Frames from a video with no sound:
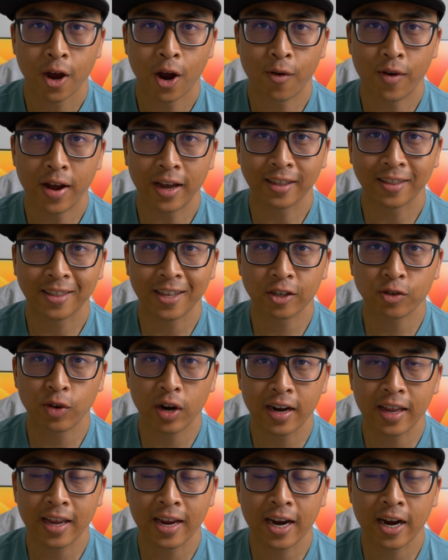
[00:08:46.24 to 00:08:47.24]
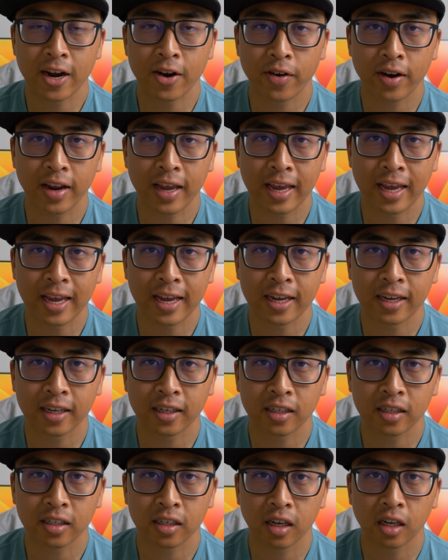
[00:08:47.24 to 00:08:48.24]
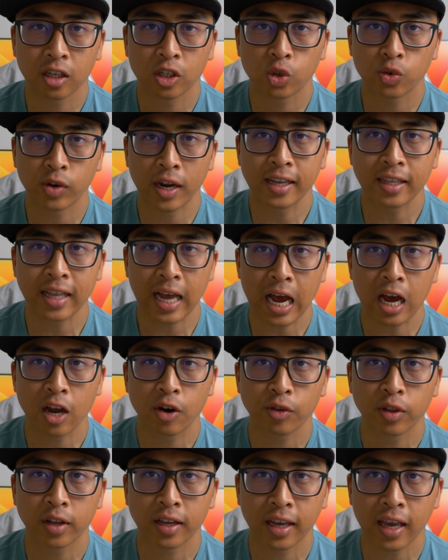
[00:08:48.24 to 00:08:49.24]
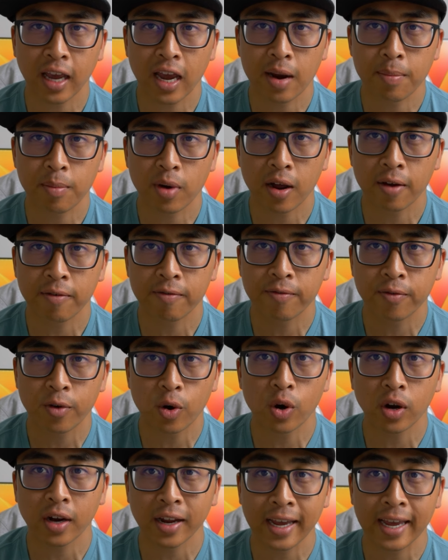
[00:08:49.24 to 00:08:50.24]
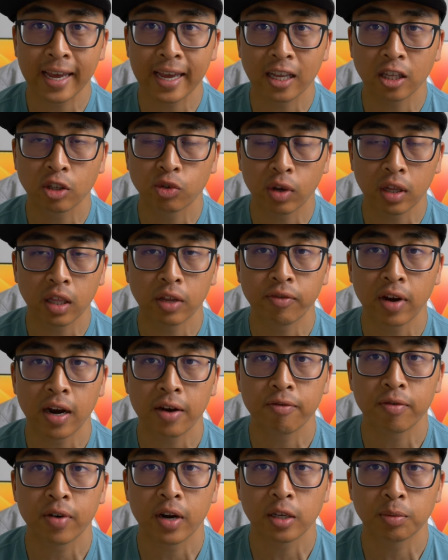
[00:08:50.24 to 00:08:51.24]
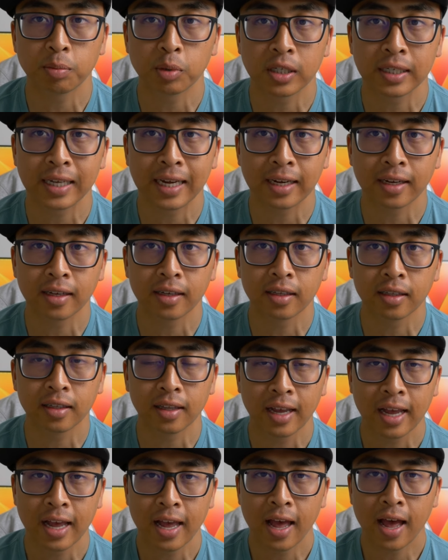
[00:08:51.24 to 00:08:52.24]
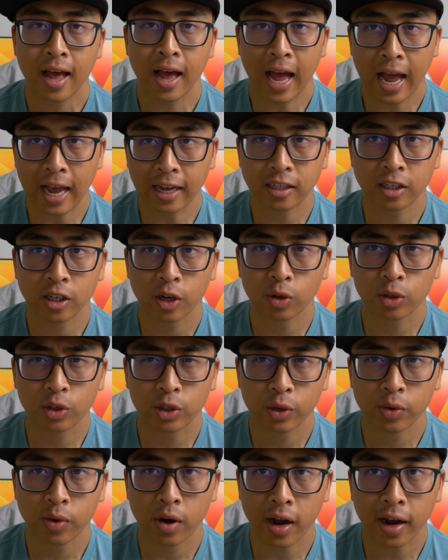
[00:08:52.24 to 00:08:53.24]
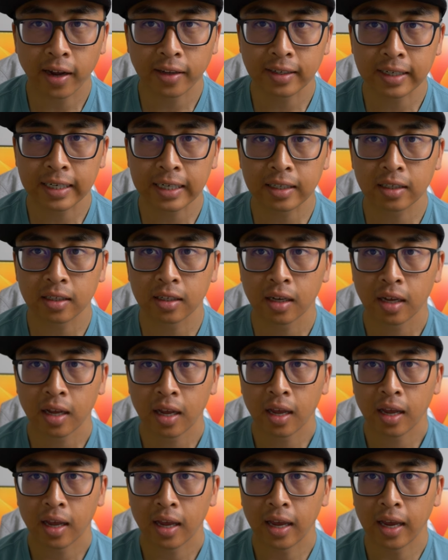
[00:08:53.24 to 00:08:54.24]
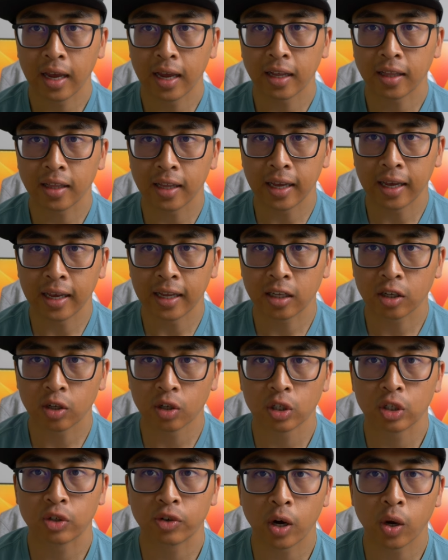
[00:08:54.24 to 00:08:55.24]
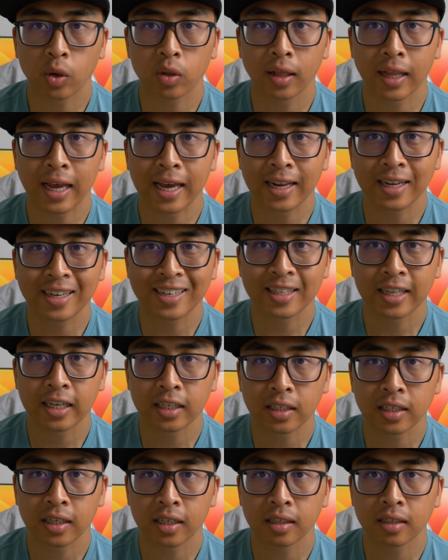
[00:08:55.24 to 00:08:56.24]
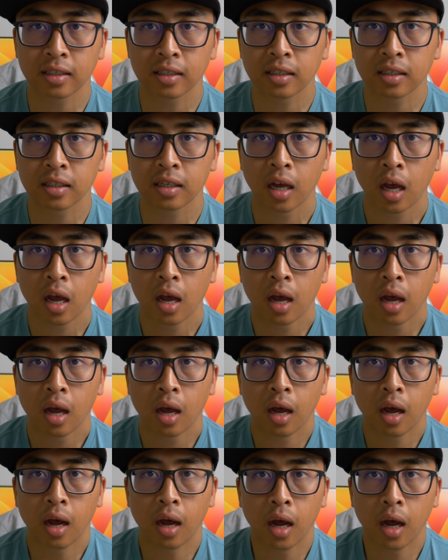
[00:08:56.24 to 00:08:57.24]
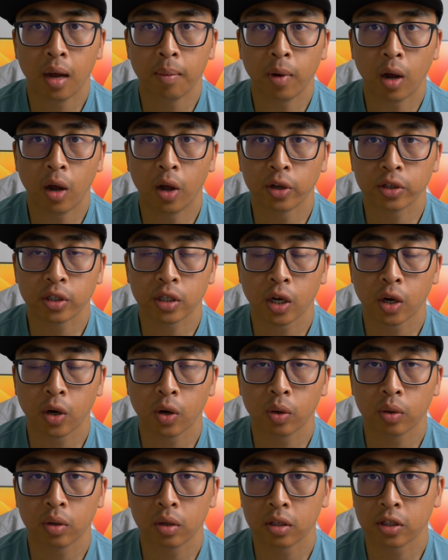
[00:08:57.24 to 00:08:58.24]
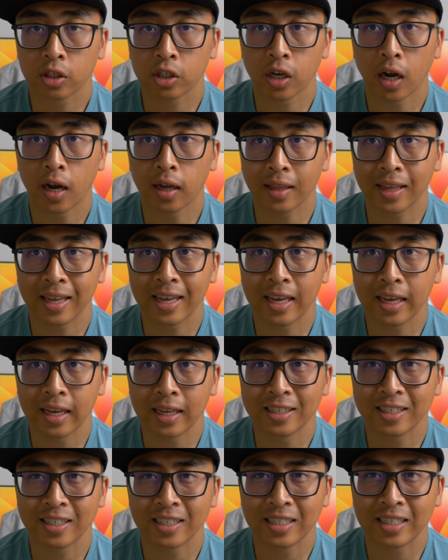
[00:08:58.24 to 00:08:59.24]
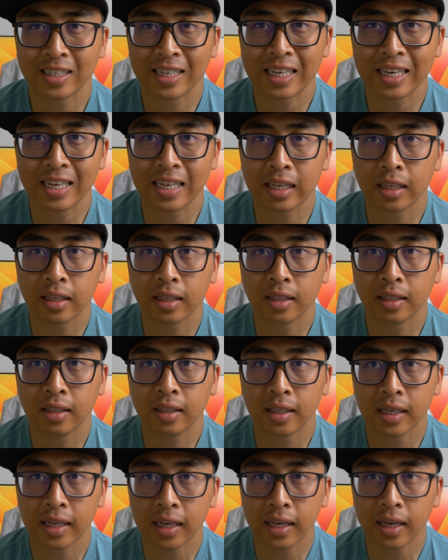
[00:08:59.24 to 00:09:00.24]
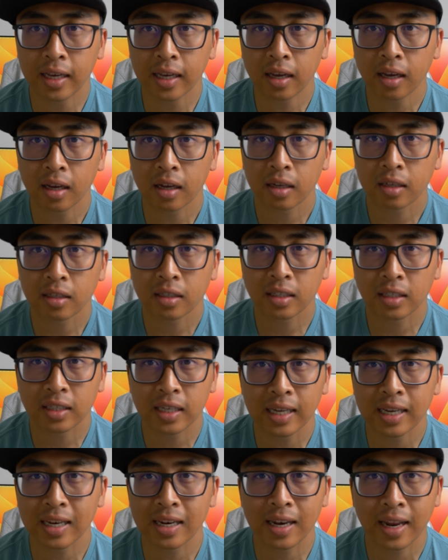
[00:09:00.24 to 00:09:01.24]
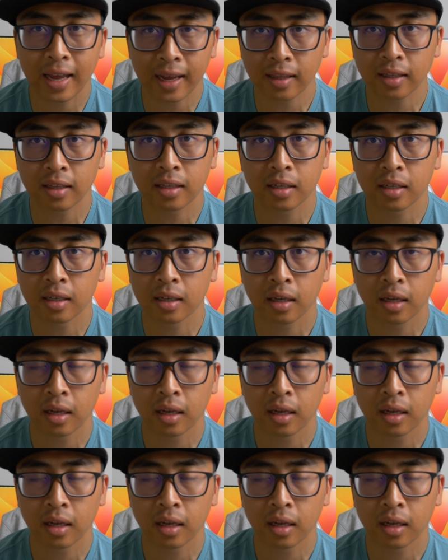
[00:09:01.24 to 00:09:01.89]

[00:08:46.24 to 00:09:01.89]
Alright, this right here is straight out of the camera, 4K, 25 frames per second, ISO 200, and in controlled lighting conditions. Also shot in CineD, CineNet,